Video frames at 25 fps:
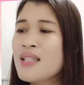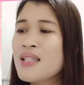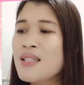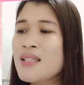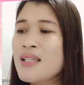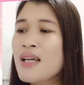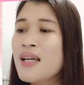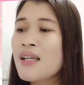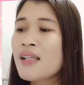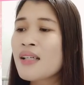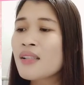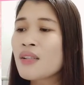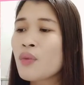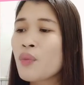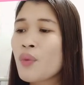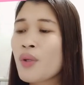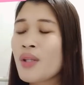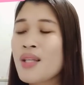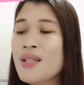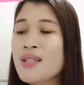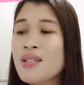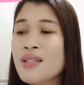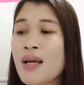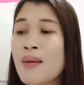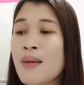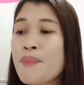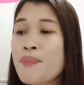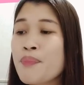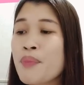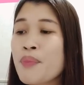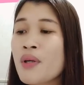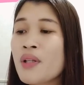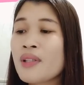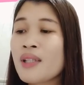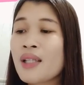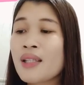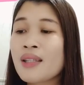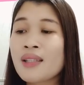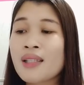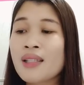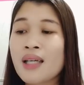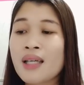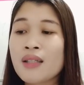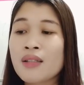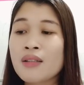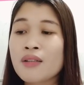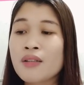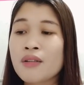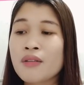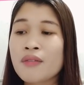start with a sample that
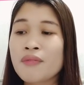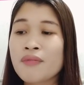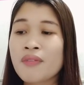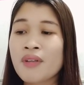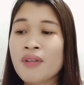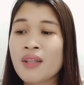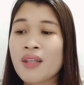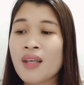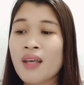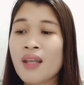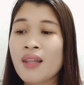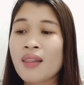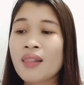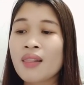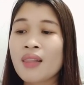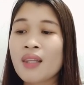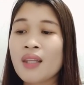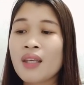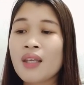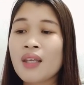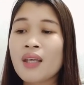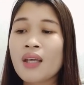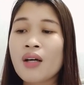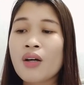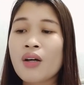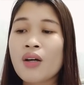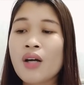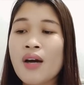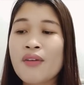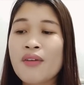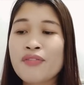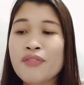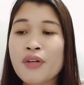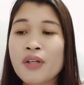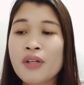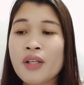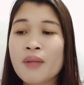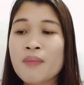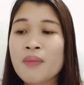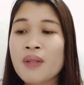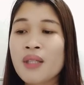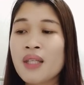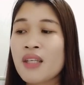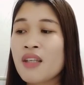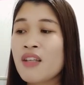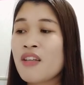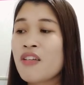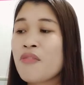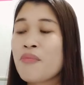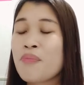can conveniently or
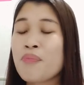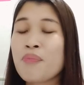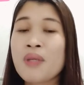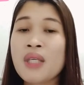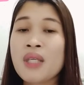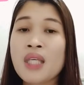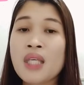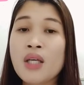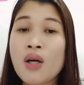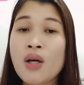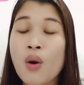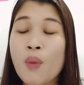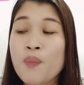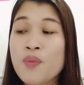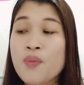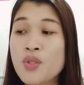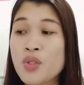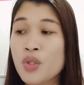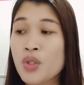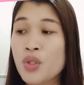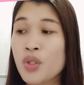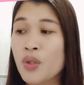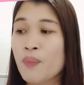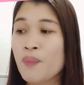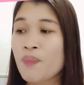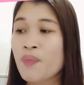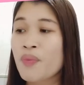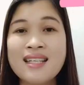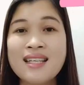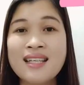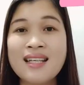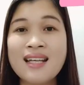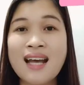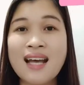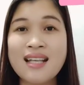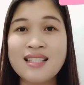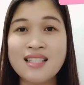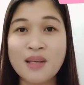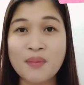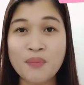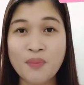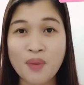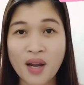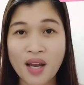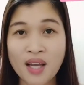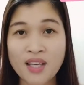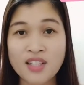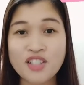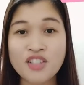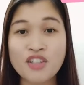affordably be observed. As a
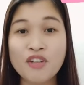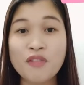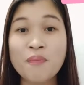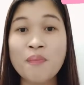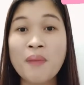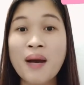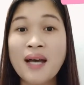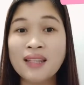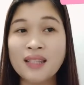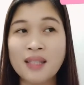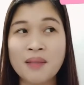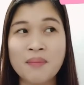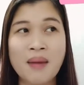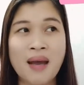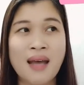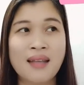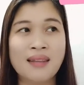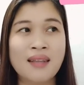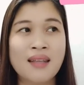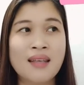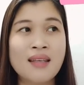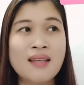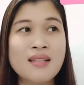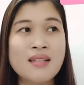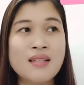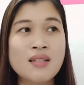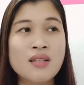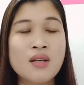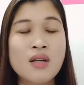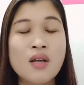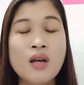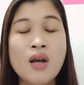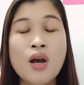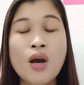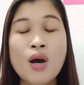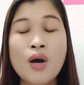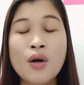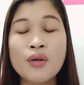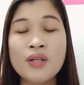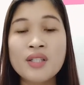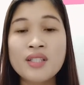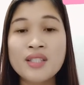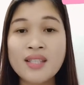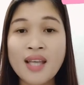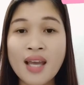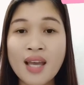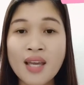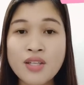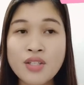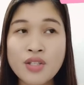branch of mathematics,
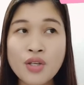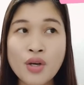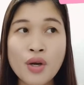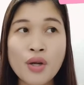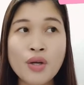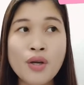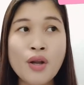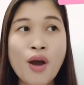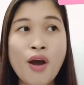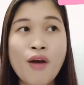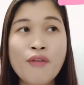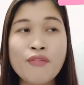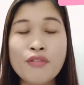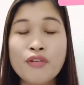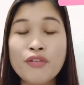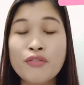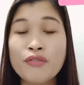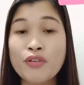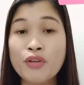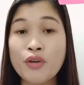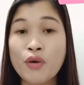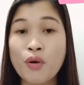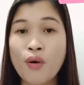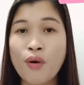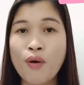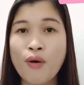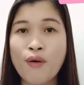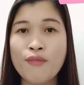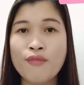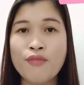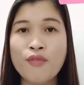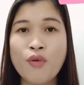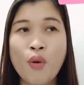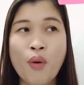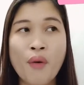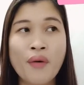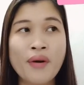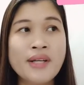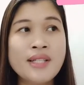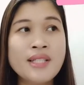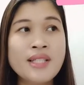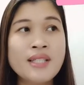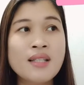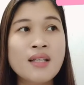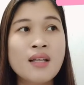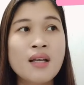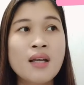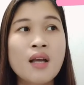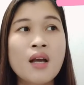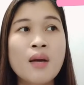orientation, overview of course,
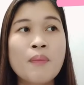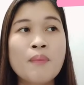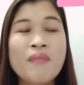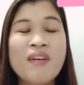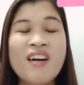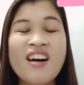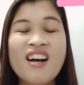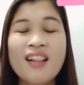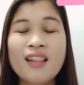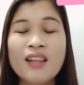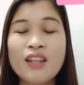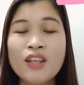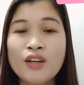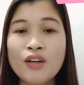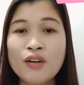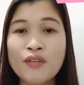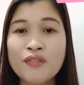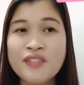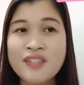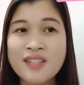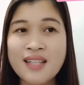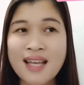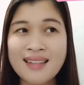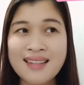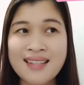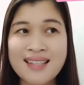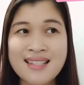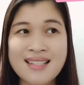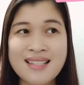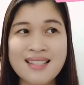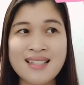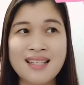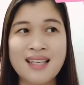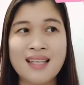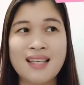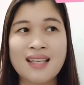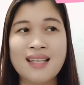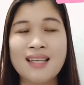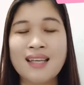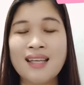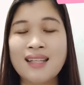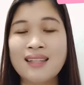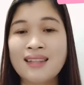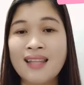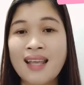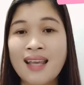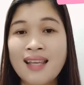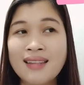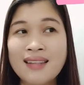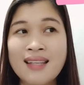value of statistics in
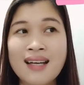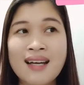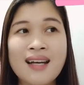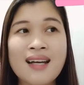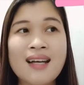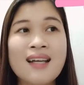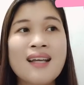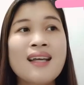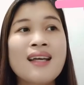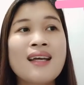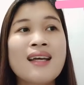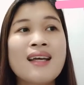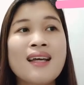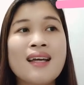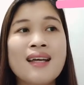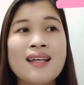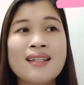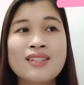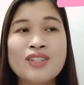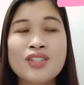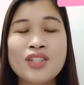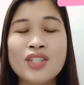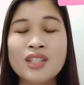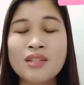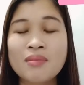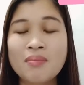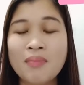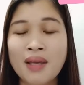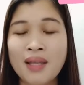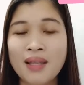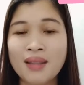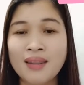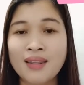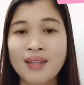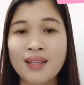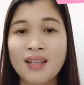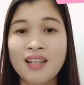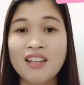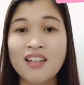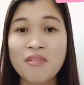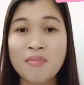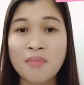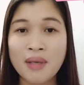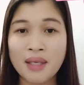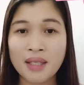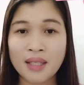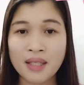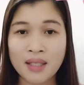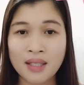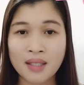data treatment and
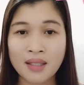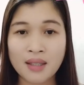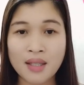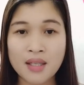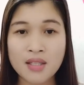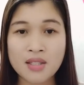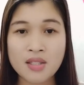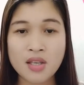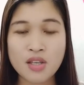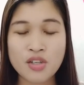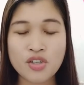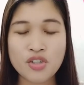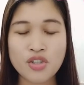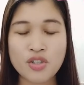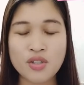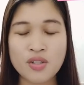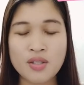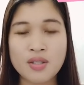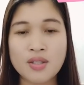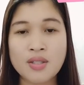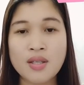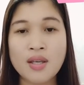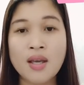making decisions.